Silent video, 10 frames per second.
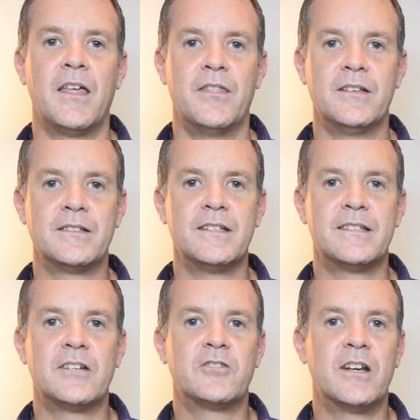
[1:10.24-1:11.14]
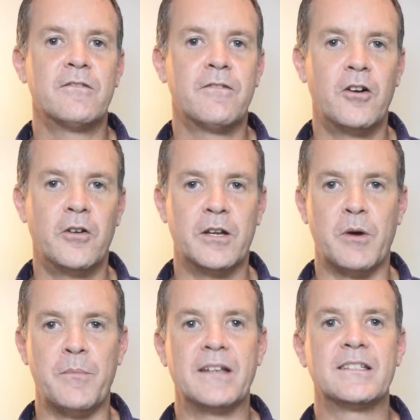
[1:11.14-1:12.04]
This is a trend following
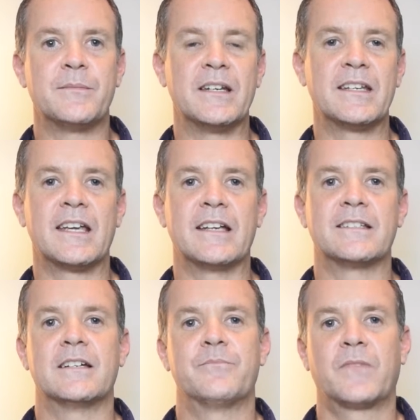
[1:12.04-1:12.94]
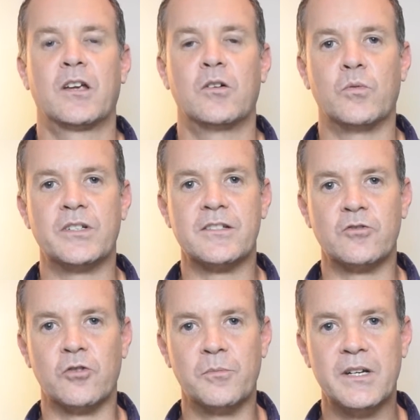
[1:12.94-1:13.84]
momentum indicator, which is
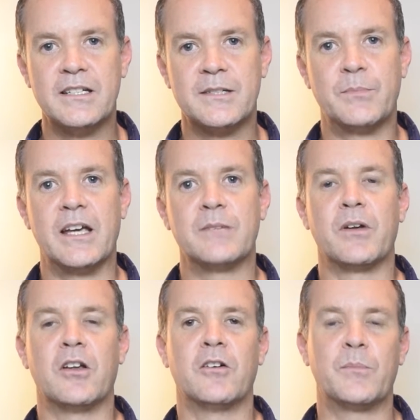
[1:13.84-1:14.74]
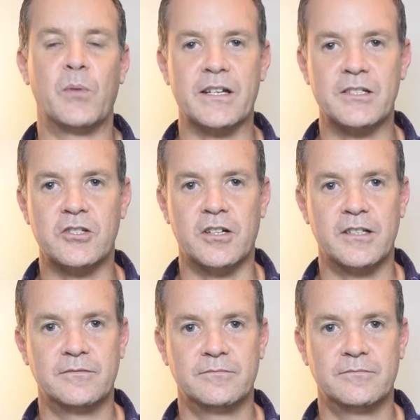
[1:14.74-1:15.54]
normally displayed below a price chart.